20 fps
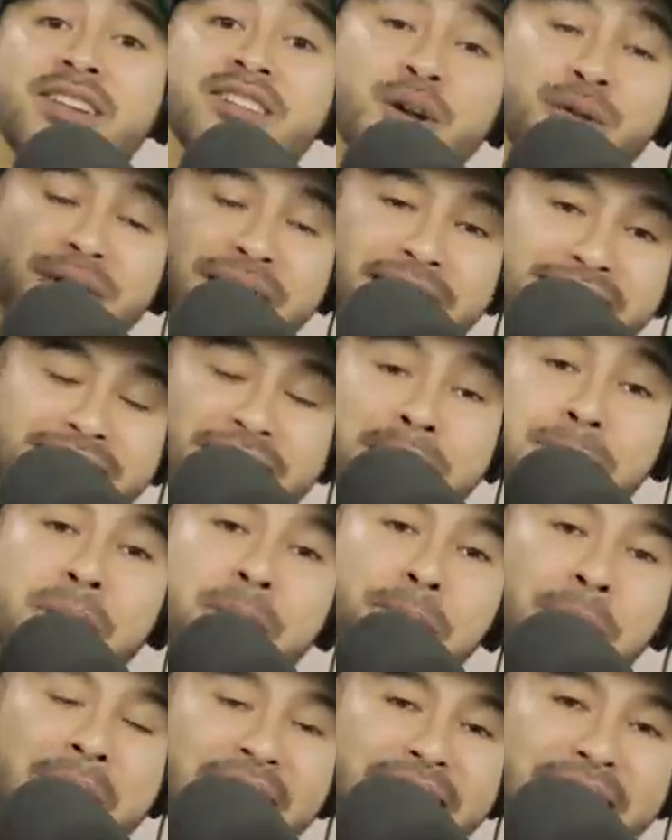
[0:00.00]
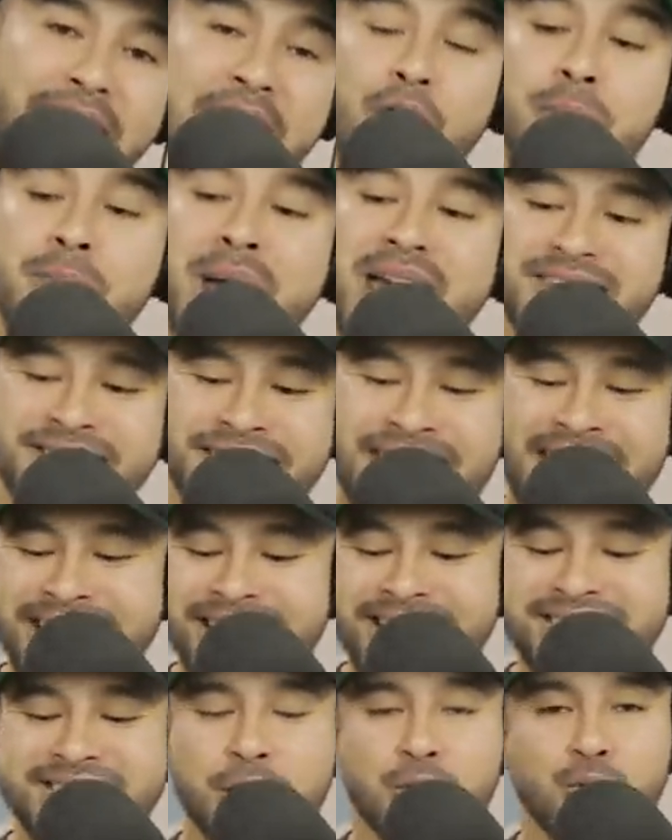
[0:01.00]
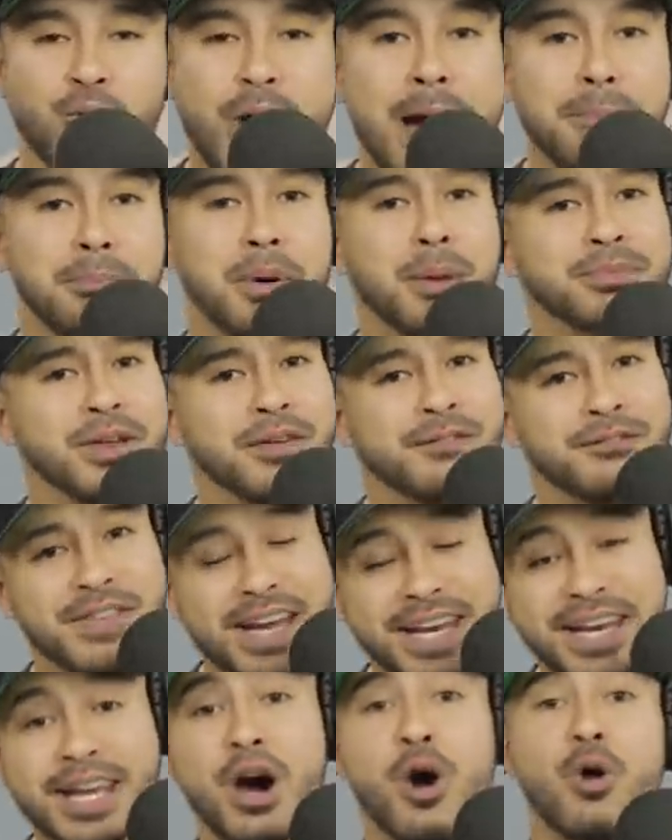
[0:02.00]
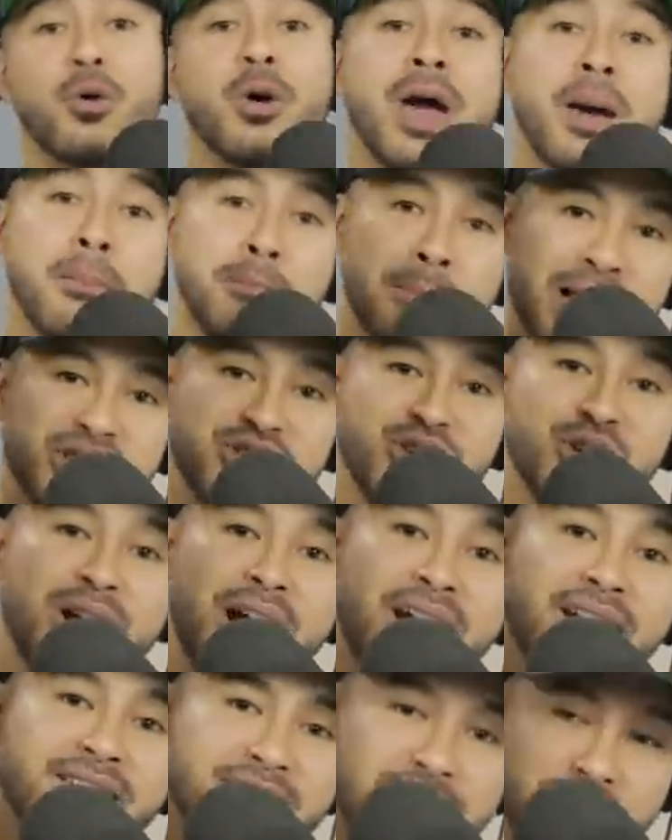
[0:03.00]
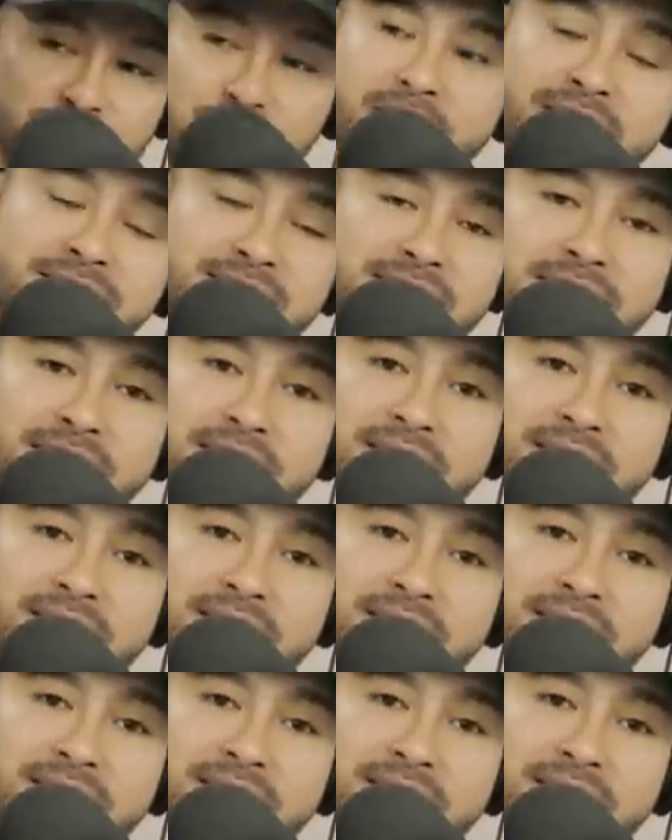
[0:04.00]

So the Olympic Pack Air Max 90s to wrap up the video. Make sure you guys look into